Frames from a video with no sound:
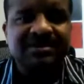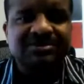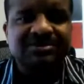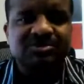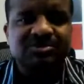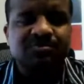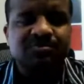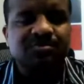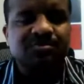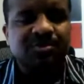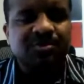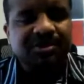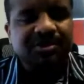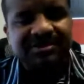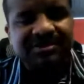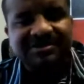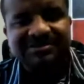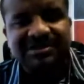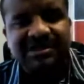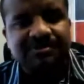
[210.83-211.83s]
So we
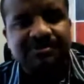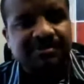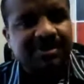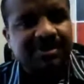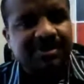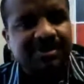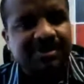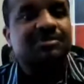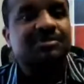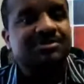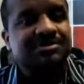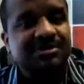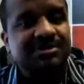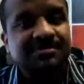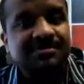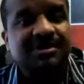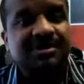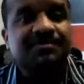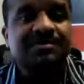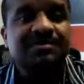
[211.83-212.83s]
work directly with
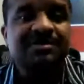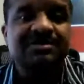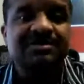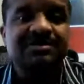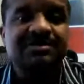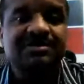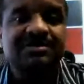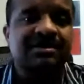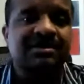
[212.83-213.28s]
some companies,